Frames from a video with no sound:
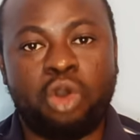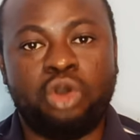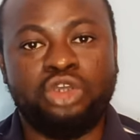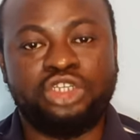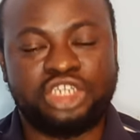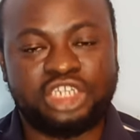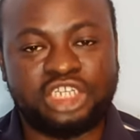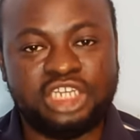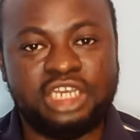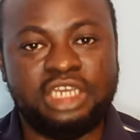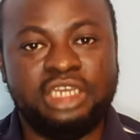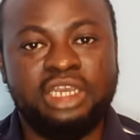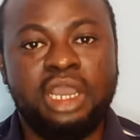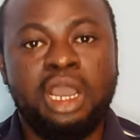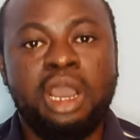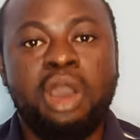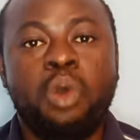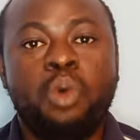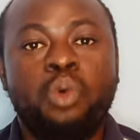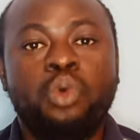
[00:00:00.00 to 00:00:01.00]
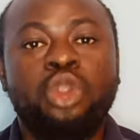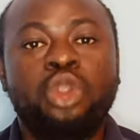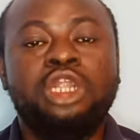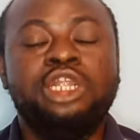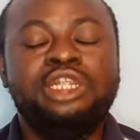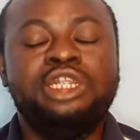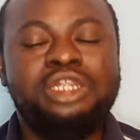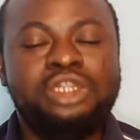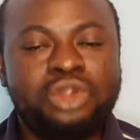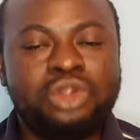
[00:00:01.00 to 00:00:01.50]
or she
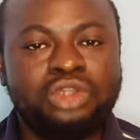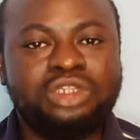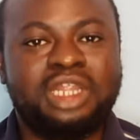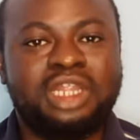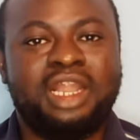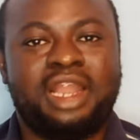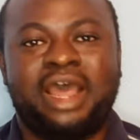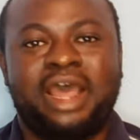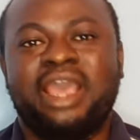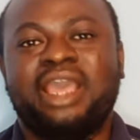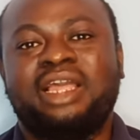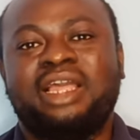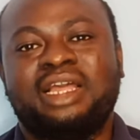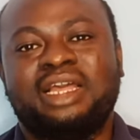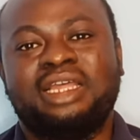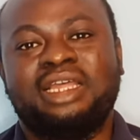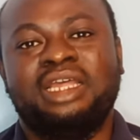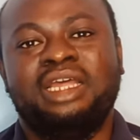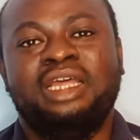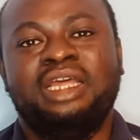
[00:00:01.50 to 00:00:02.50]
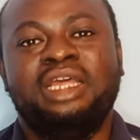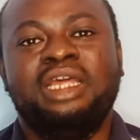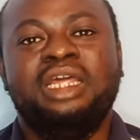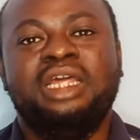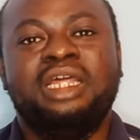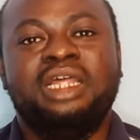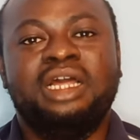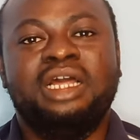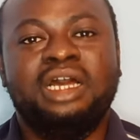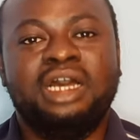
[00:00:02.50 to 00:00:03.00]
will not like
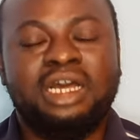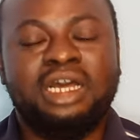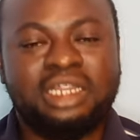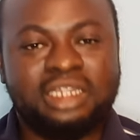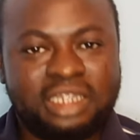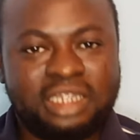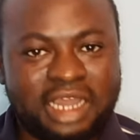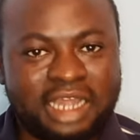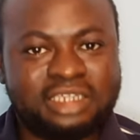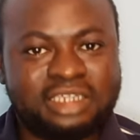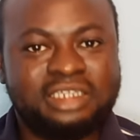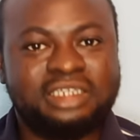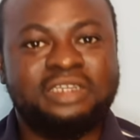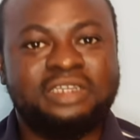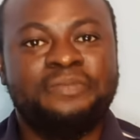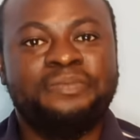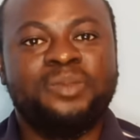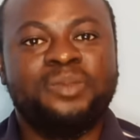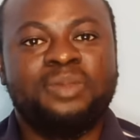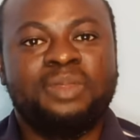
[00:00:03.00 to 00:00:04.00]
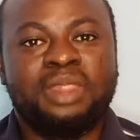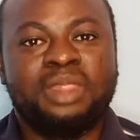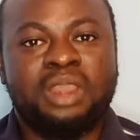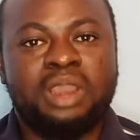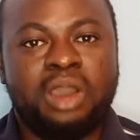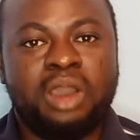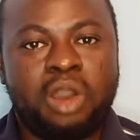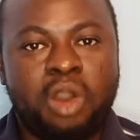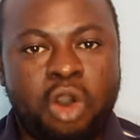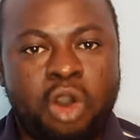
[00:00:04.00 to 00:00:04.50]
that
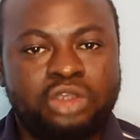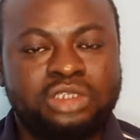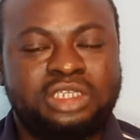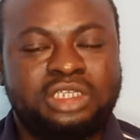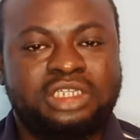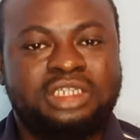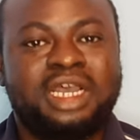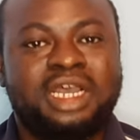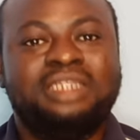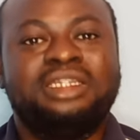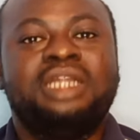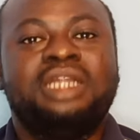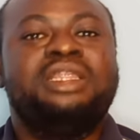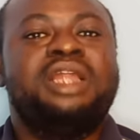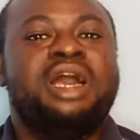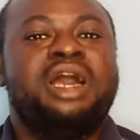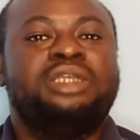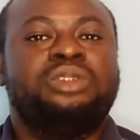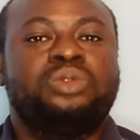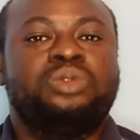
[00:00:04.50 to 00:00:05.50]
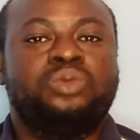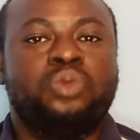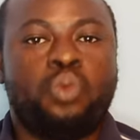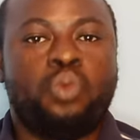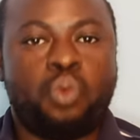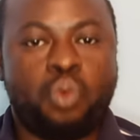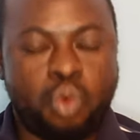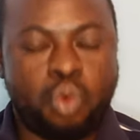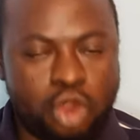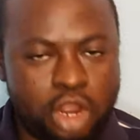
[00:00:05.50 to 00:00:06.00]
unstandardized
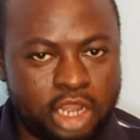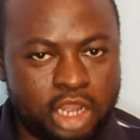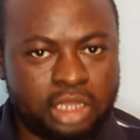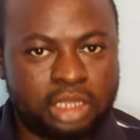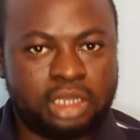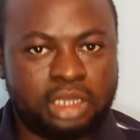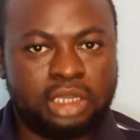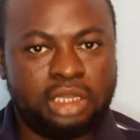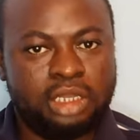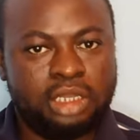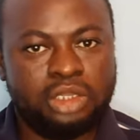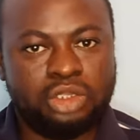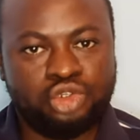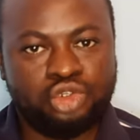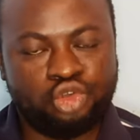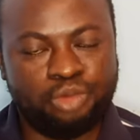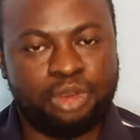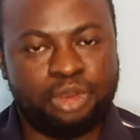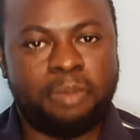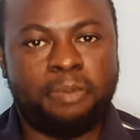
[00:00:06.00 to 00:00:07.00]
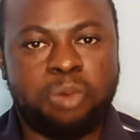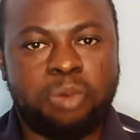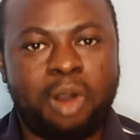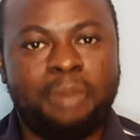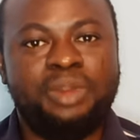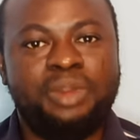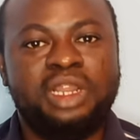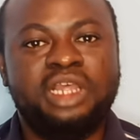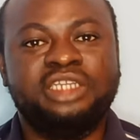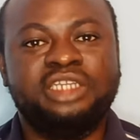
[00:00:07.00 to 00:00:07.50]
work to be
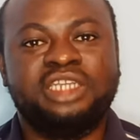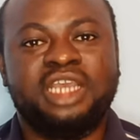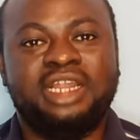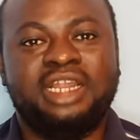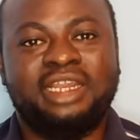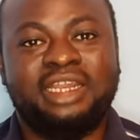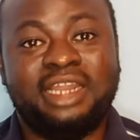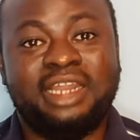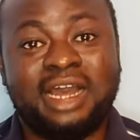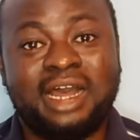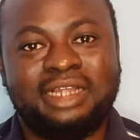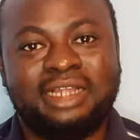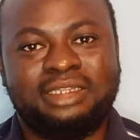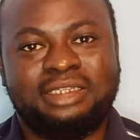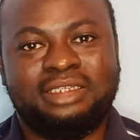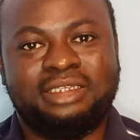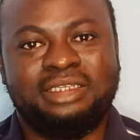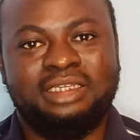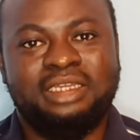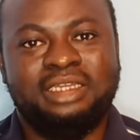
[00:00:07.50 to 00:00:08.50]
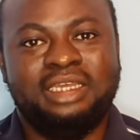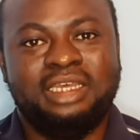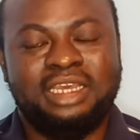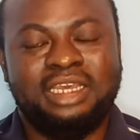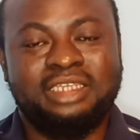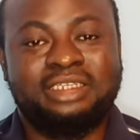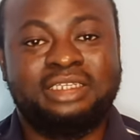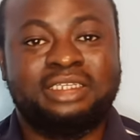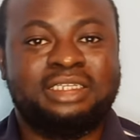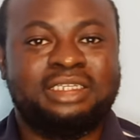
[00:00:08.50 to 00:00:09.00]
published, and that
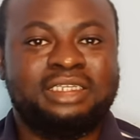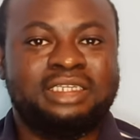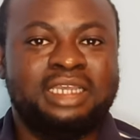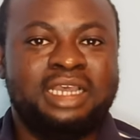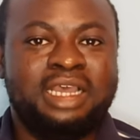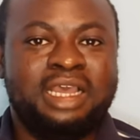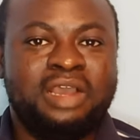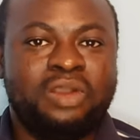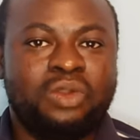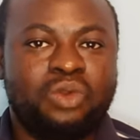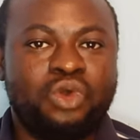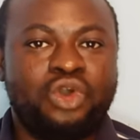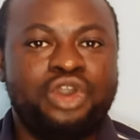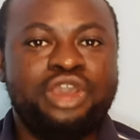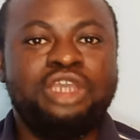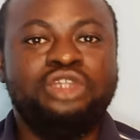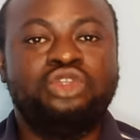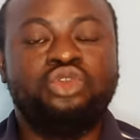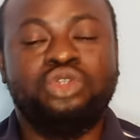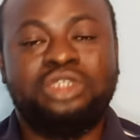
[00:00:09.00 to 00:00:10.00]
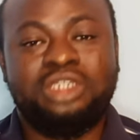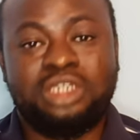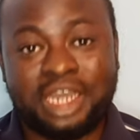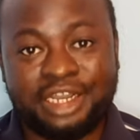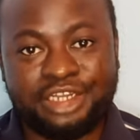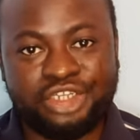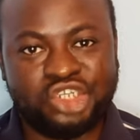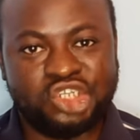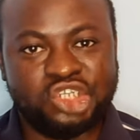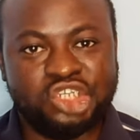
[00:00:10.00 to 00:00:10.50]
is going to
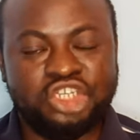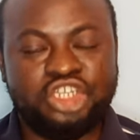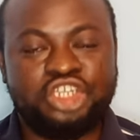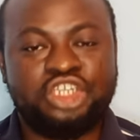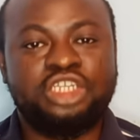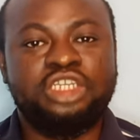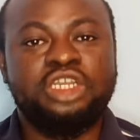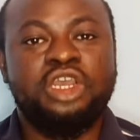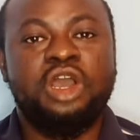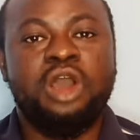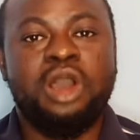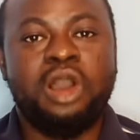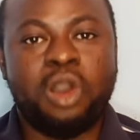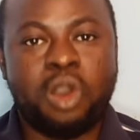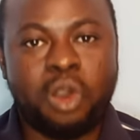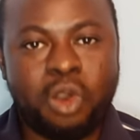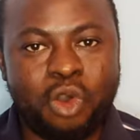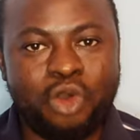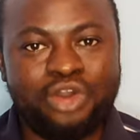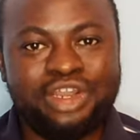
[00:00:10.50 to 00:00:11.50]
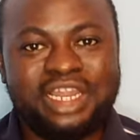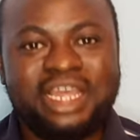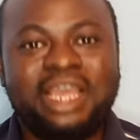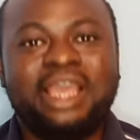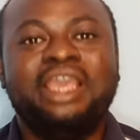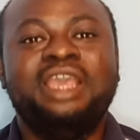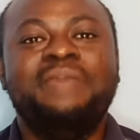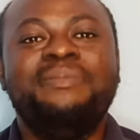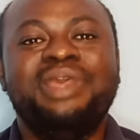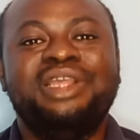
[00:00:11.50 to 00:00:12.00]
tarnish his own
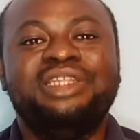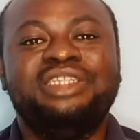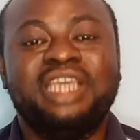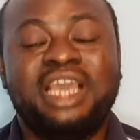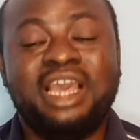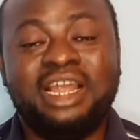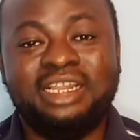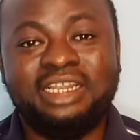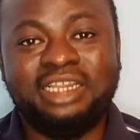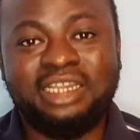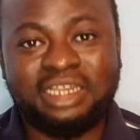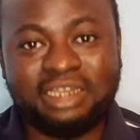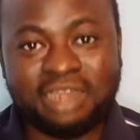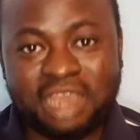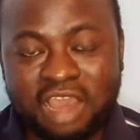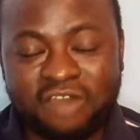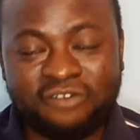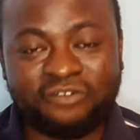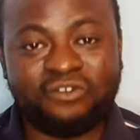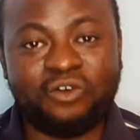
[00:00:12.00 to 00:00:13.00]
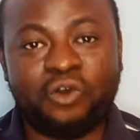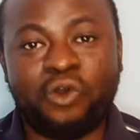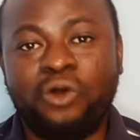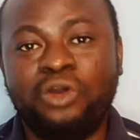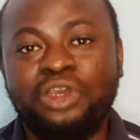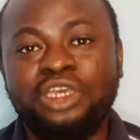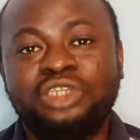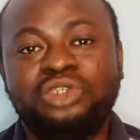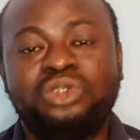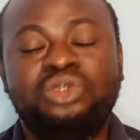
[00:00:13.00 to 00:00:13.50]
image, and
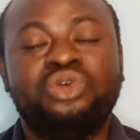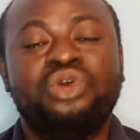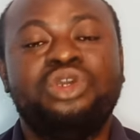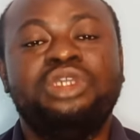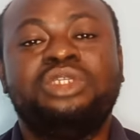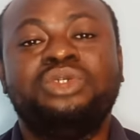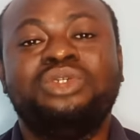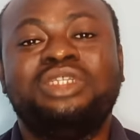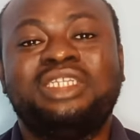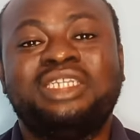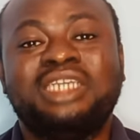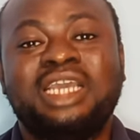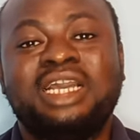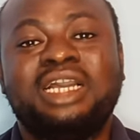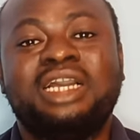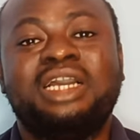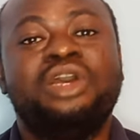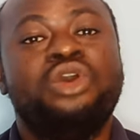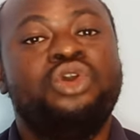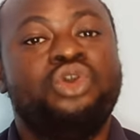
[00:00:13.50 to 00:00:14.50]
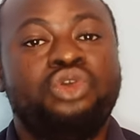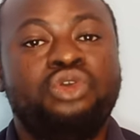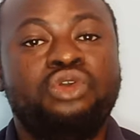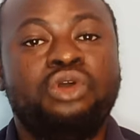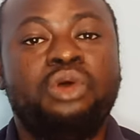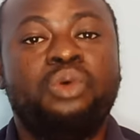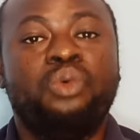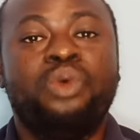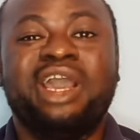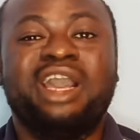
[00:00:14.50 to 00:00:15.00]
therefore is going to take
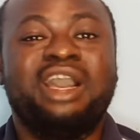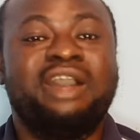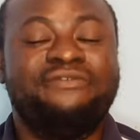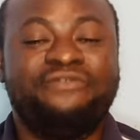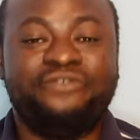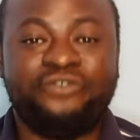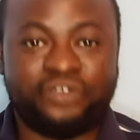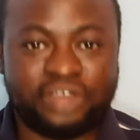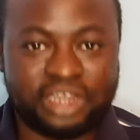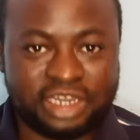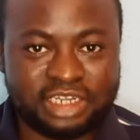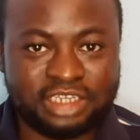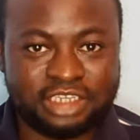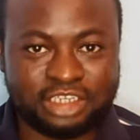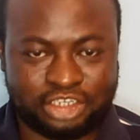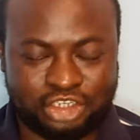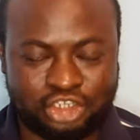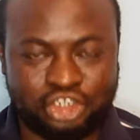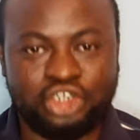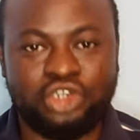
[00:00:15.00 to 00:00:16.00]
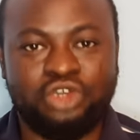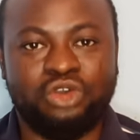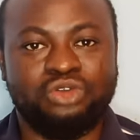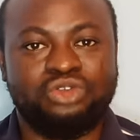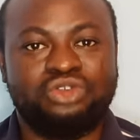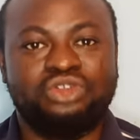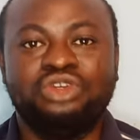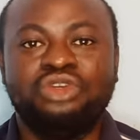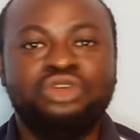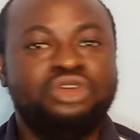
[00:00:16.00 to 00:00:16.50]
your work very
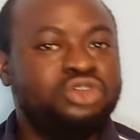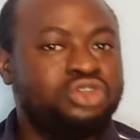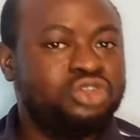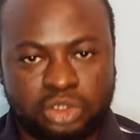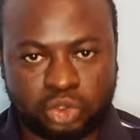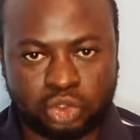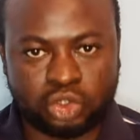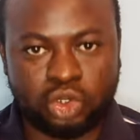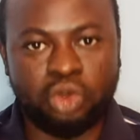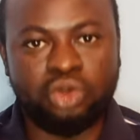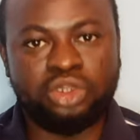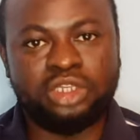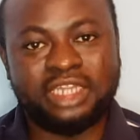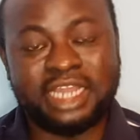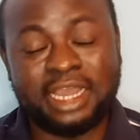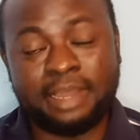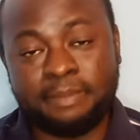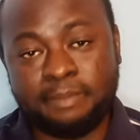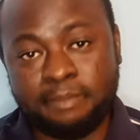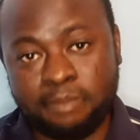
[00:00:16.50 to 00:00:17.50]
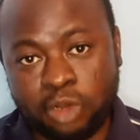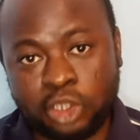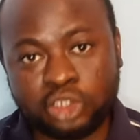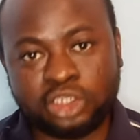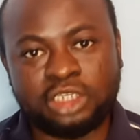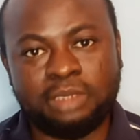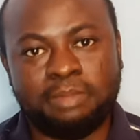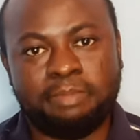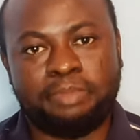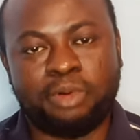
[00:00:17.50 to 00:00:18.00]
serious. So the
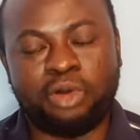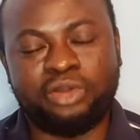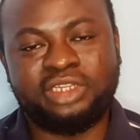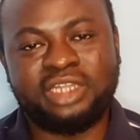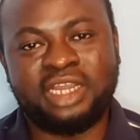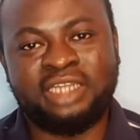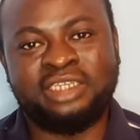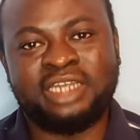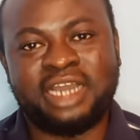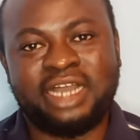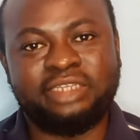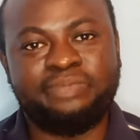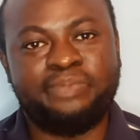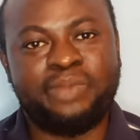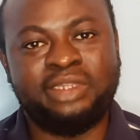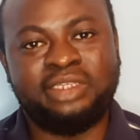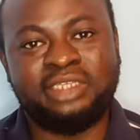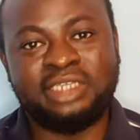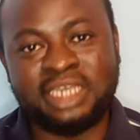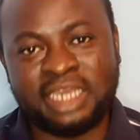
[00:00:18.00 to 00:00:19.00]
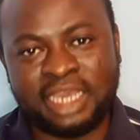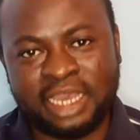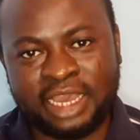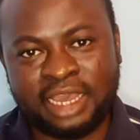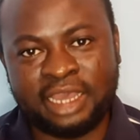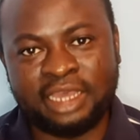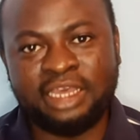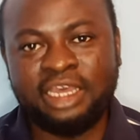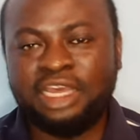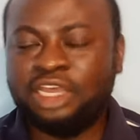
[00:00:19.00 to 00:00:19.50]
most important aspect
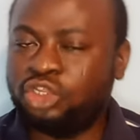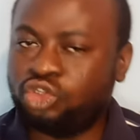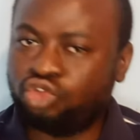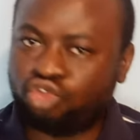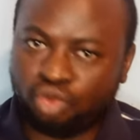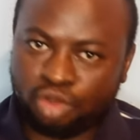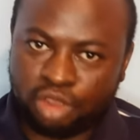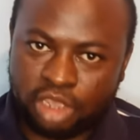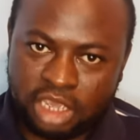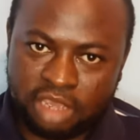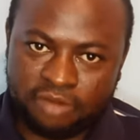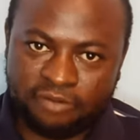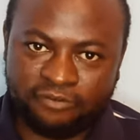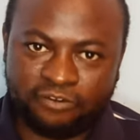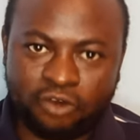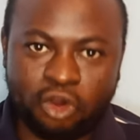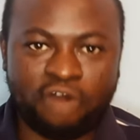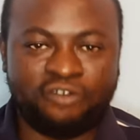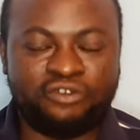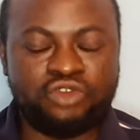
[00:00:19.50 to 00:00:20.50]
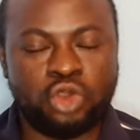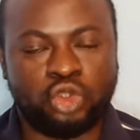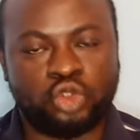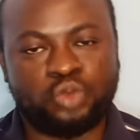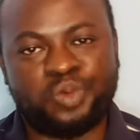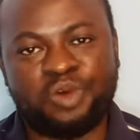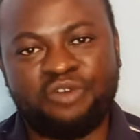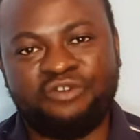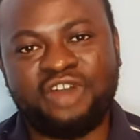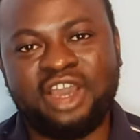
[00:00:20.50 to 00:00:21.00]
here to involve
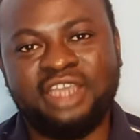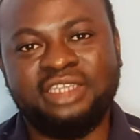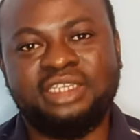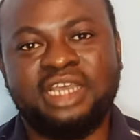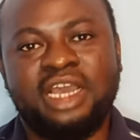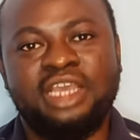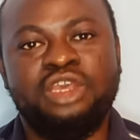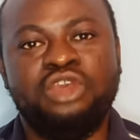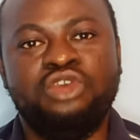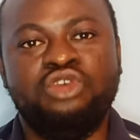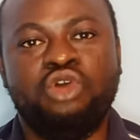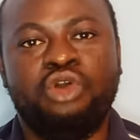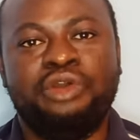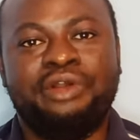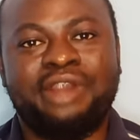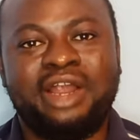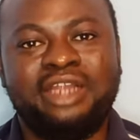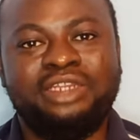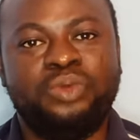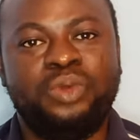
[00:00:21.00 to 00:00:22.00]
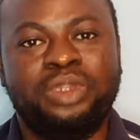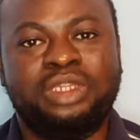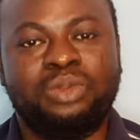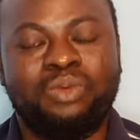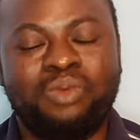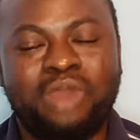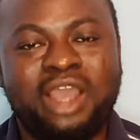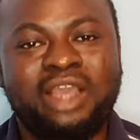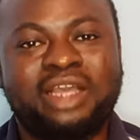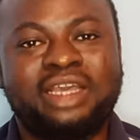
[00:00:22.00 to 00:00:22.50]
your supervisor in your
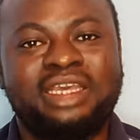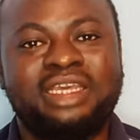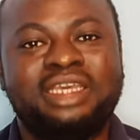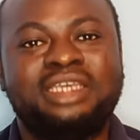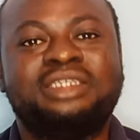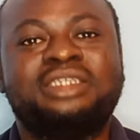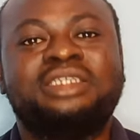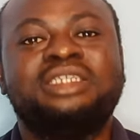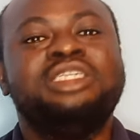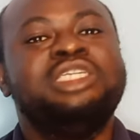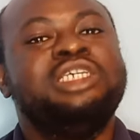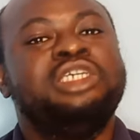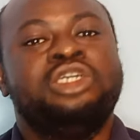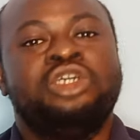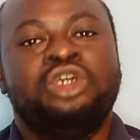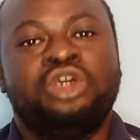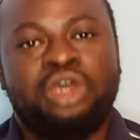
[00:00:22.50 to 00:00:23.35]
graduate work is